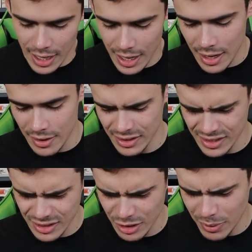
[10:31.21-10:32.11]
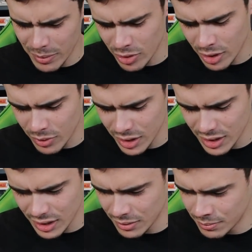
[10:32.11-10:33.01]
Ah, that's such a bummer. I
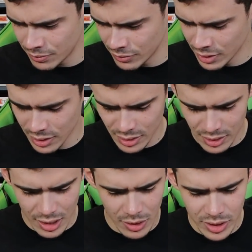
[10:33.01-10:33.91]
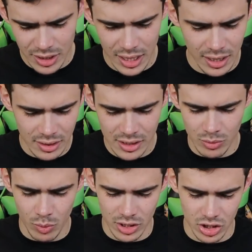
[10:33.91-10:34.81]
wanted, um, I wanted to get at
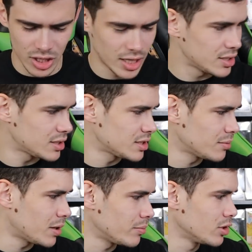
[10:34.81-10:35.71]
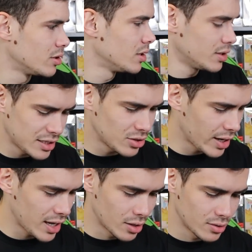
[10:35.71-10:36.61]
least one chase. That's a bummer. That's
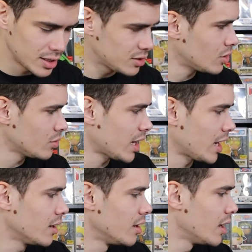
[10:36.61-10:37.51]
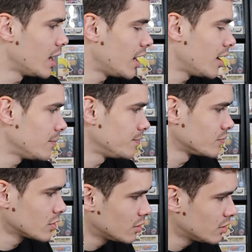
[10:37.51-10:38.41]
okay though. That's okay. Um,
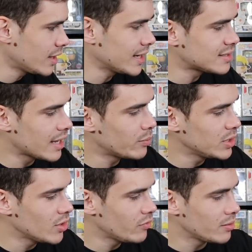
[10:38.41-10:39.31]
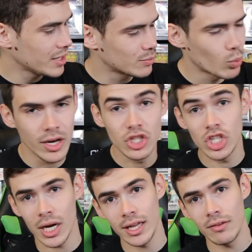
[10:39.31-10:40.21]
Like I said, we do have like one
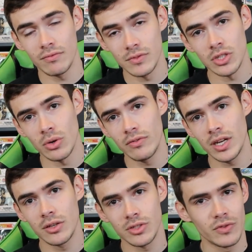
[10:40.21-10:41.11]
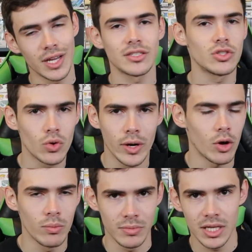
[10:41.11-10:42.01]
giant soda video, so if you guys
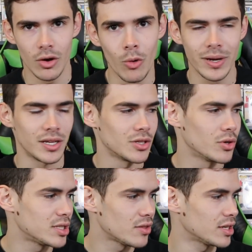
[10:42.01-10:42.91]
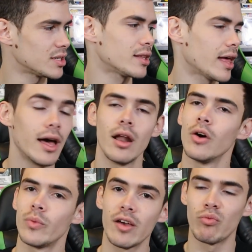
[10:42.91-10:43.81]
enjoy me opening sodas and things like that,
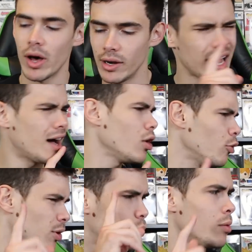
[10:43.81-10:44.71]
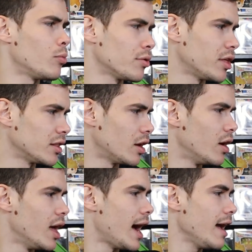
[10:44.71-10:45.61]
we have one. I'll open one more thing, though.
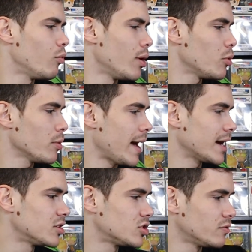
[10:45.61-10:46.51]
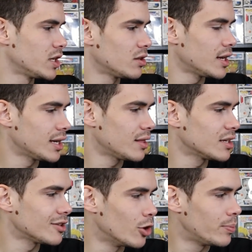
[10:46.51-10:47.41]
I have one more package over here that I'd
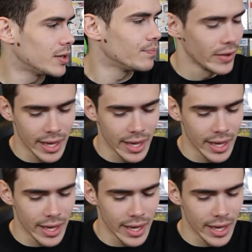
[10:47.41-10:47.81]
like to open.